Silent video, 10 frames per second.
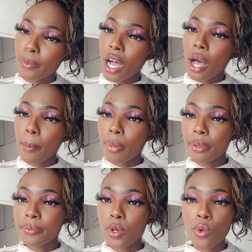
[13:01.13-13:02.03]
up.
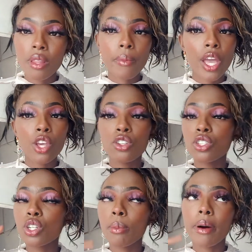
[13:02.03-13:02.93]
With my
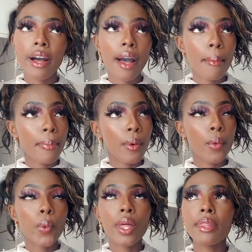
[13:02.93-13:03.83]
YouTube up.
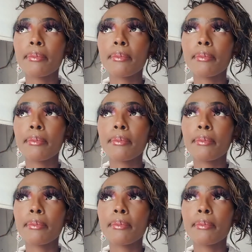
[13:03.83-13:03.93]
With